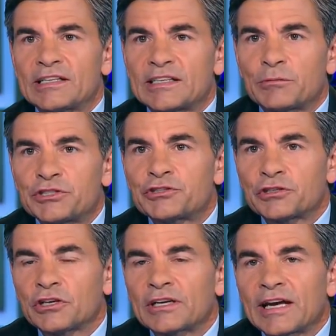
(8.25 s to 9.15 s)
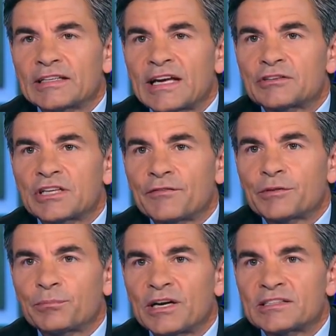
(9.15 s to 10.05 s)
He said what you should look at is how tough
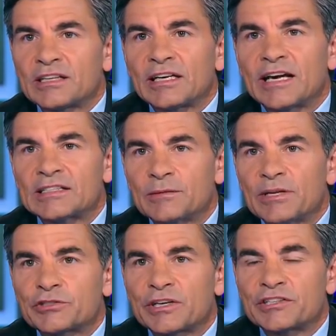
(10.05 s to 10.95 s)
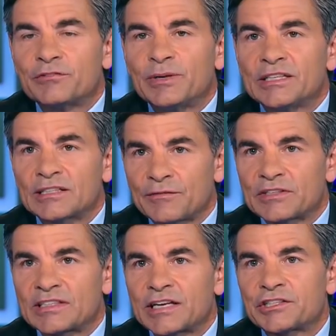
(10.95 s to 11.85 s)
the president and his administration have been,
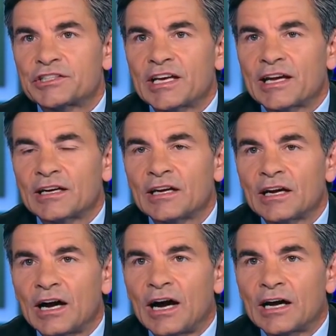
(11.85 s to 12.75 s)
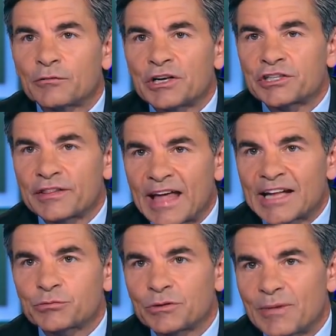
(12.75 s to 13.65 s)
toughest sanctions yet on Russia.
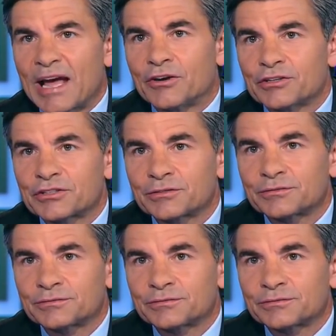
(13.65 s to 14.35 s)
That's what matters.